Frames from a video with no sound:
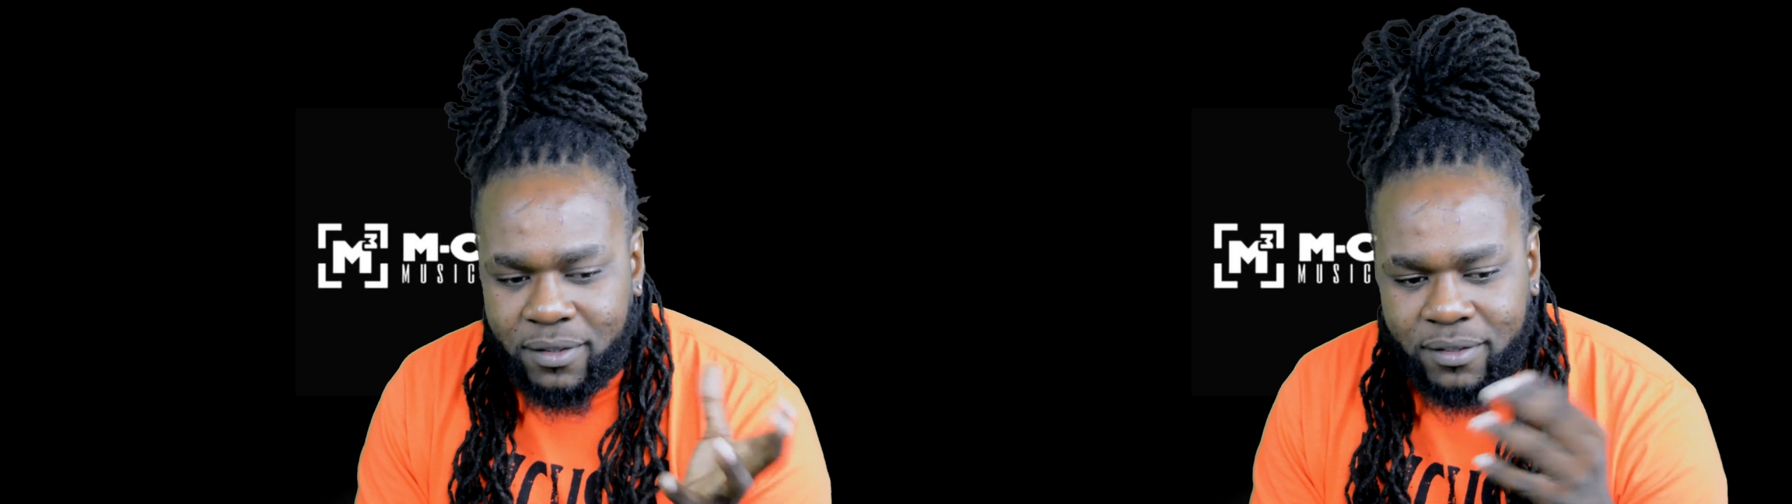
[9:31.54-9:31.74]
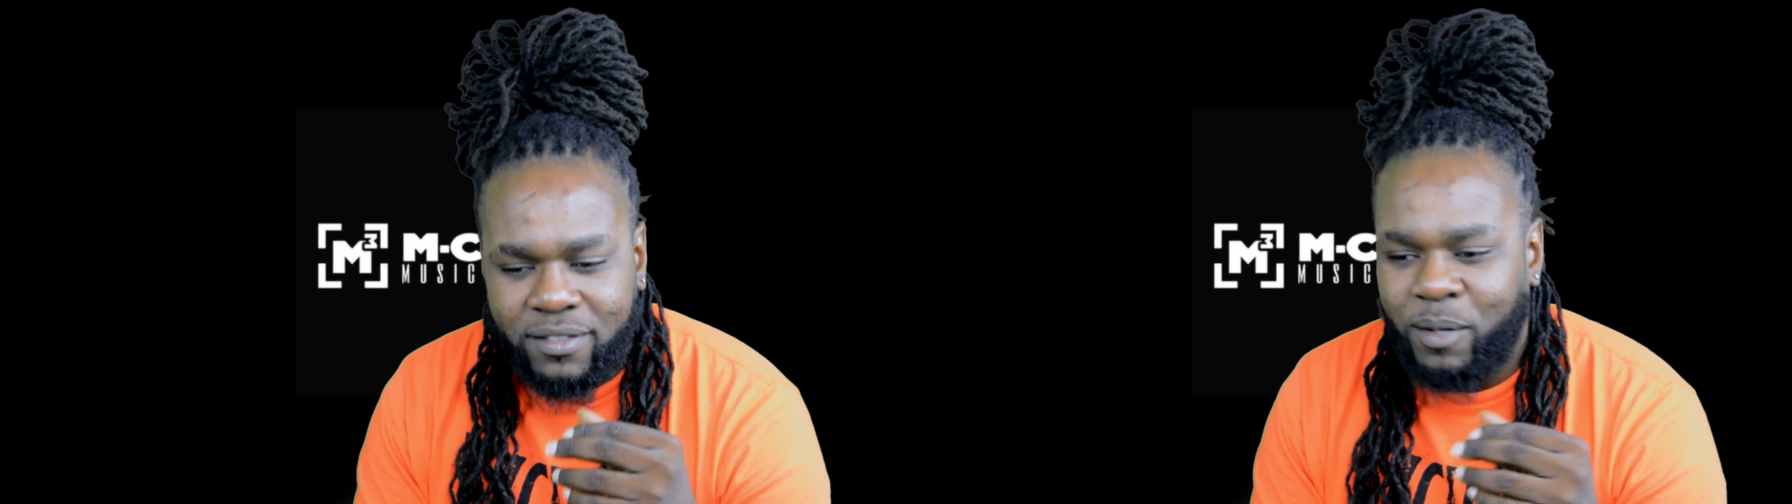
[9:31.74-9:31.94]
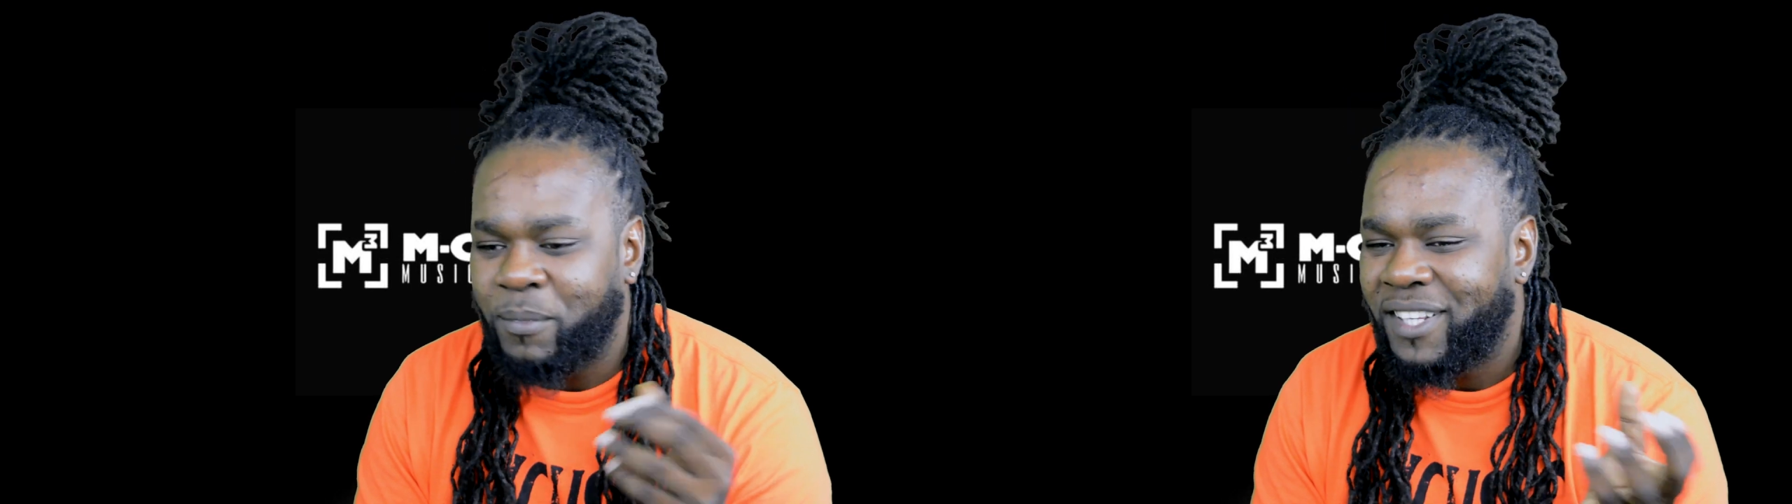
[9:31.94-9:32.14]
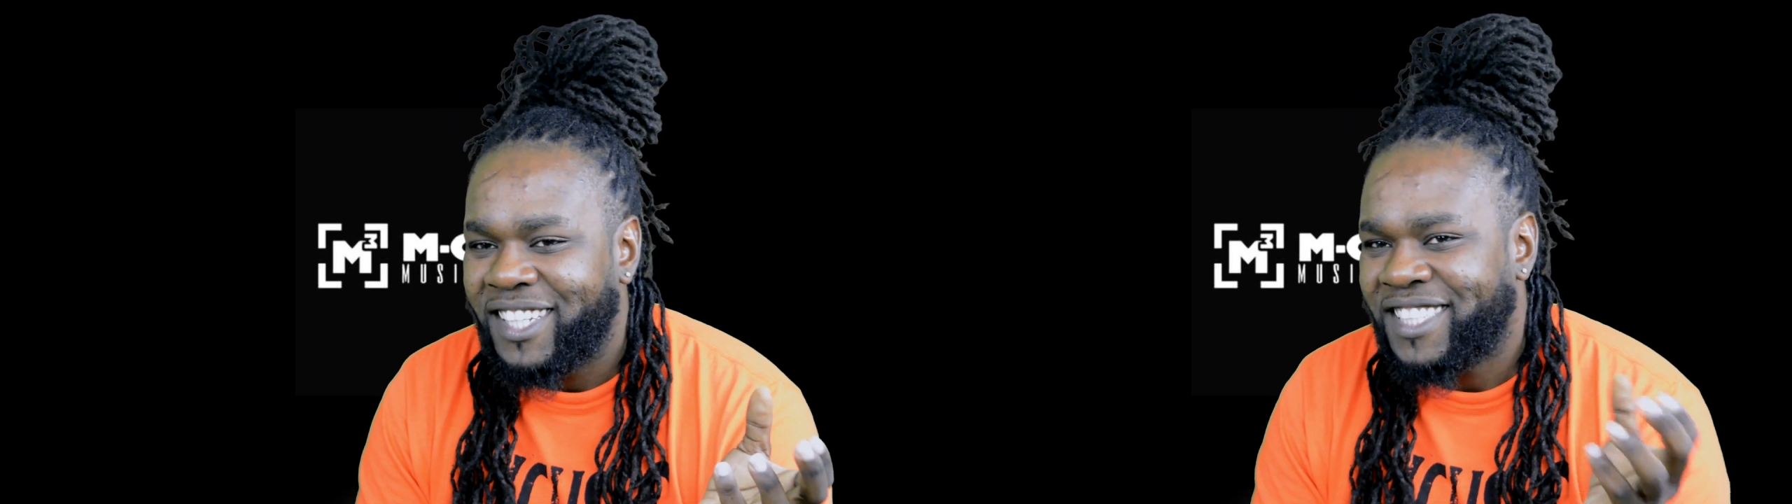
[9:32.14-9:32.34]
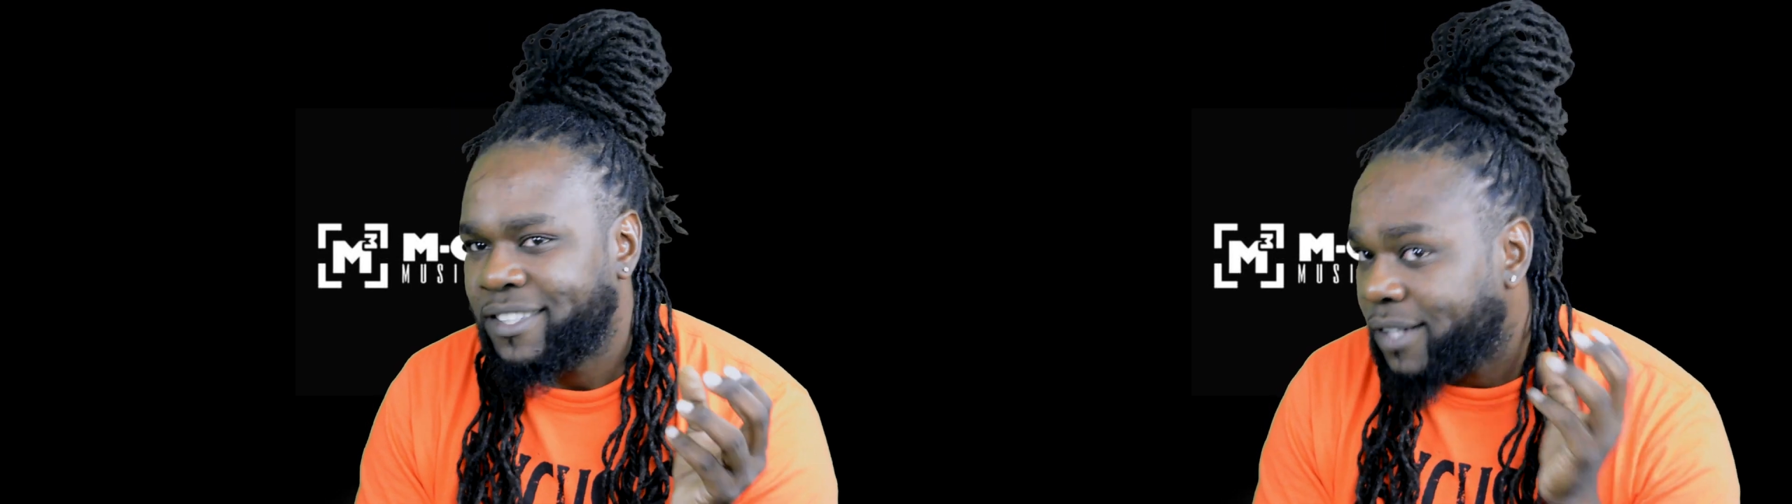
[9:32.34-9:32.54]
some
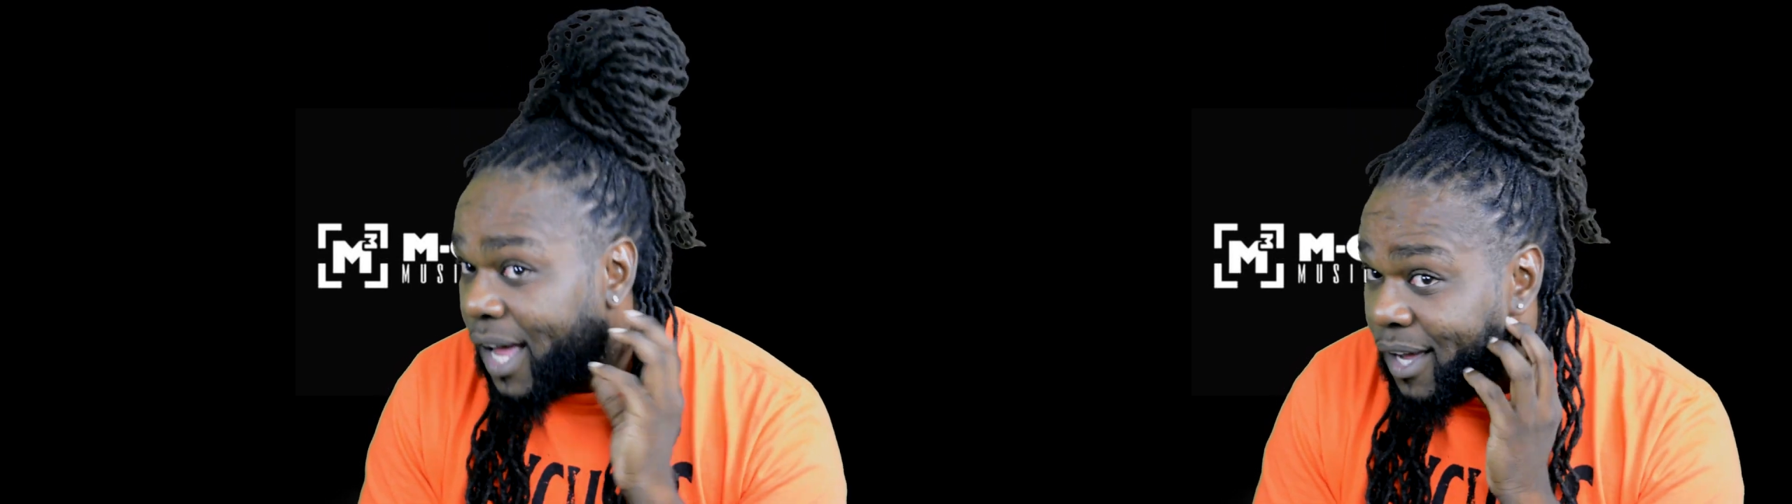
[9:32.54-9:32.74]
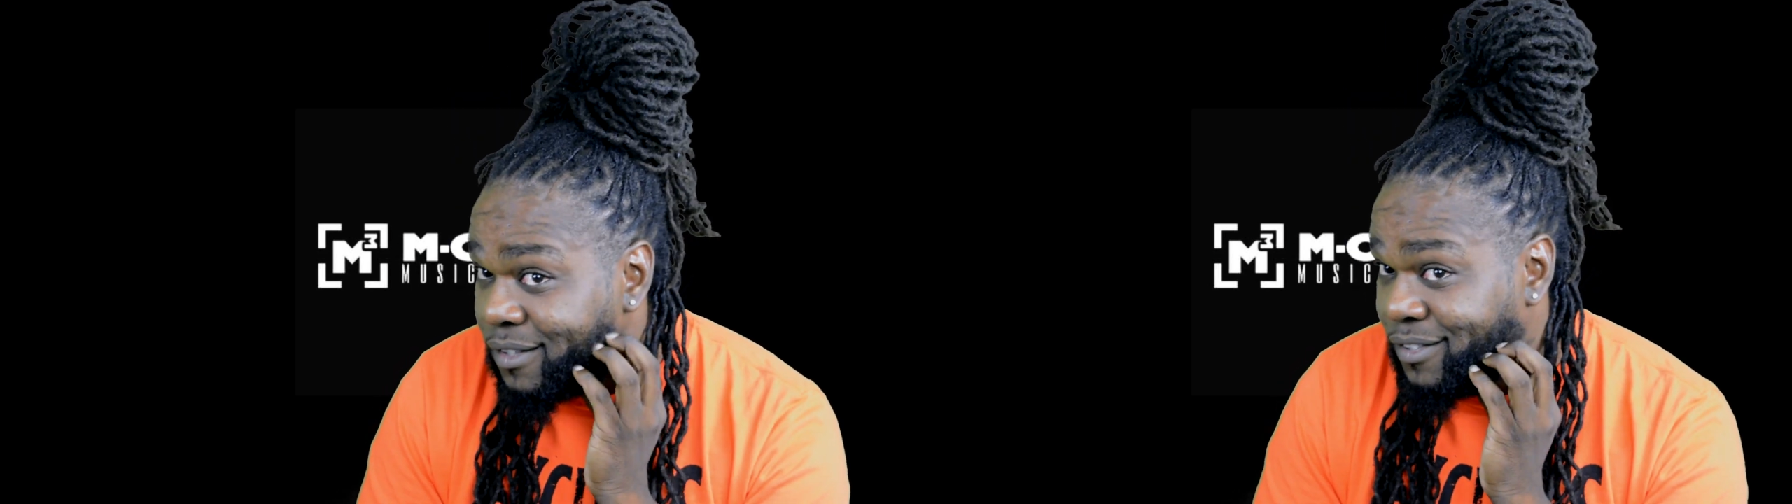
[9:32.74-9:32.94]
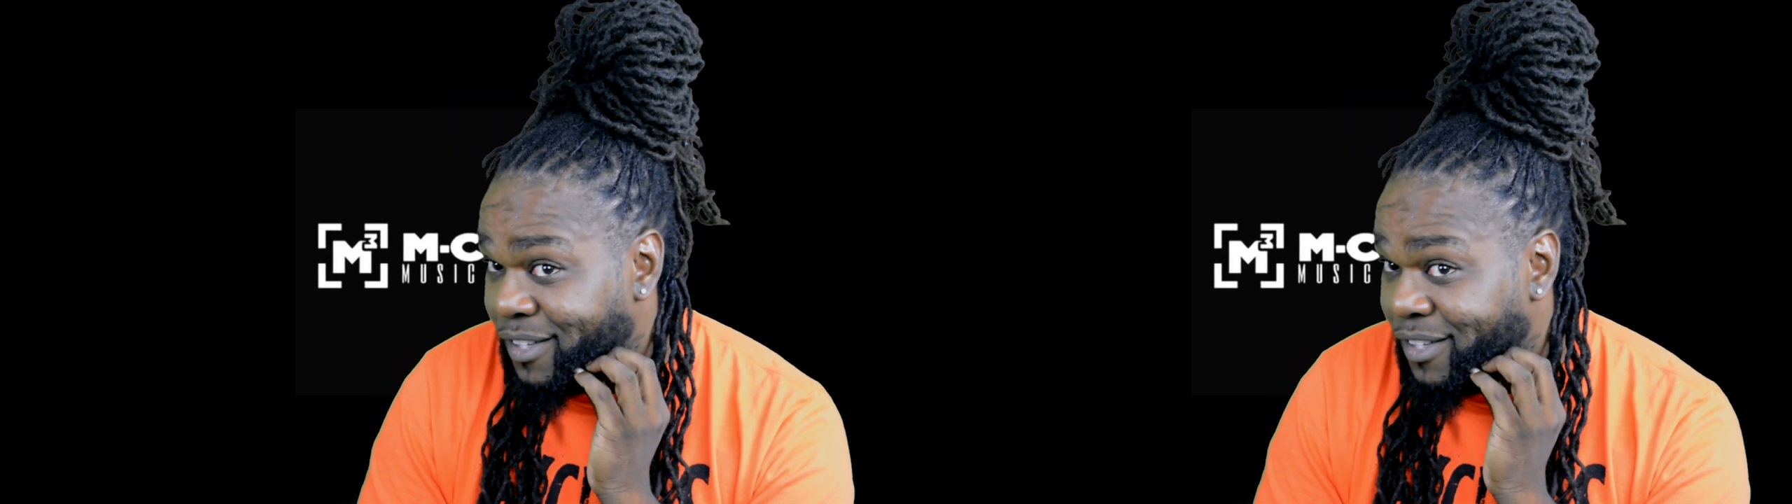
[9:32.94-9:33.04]
malicious acts,